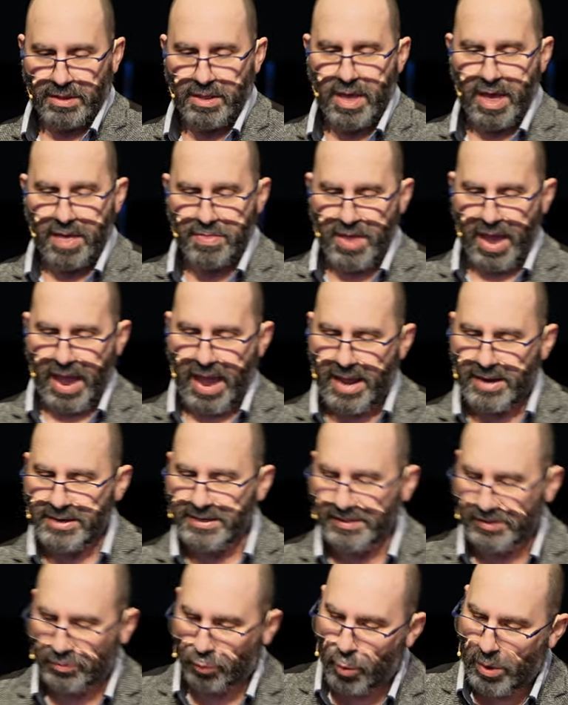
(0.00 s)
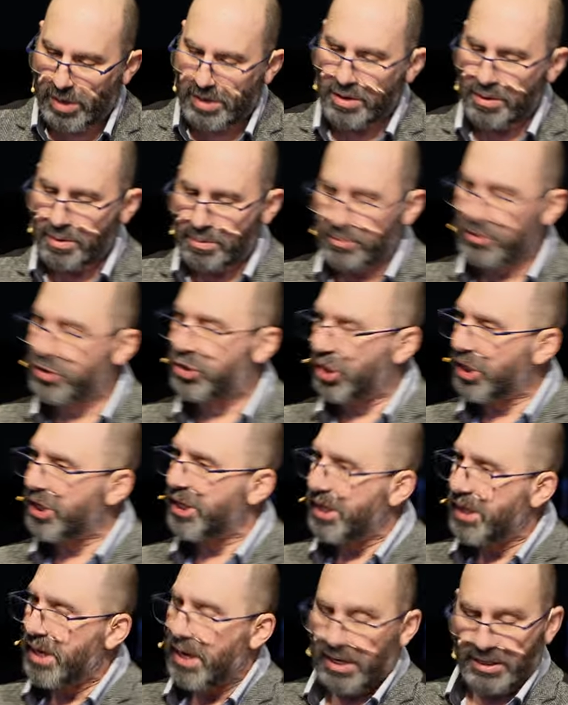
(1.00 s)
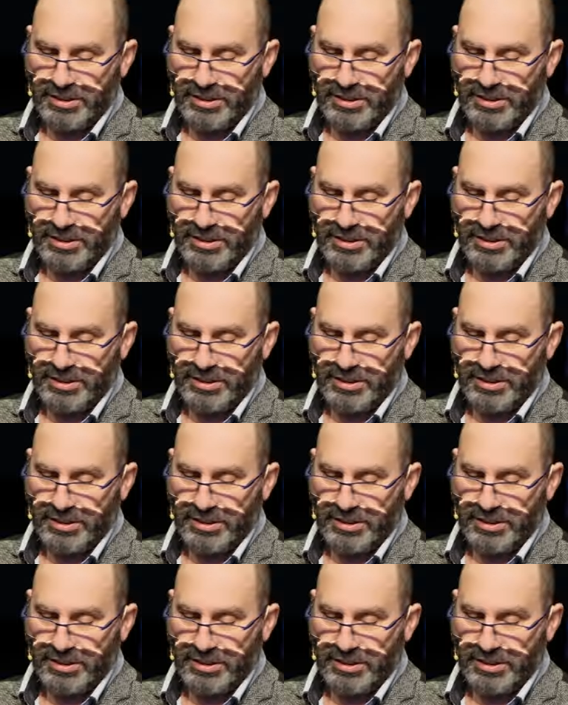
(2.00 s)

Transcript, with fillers: and that is William G.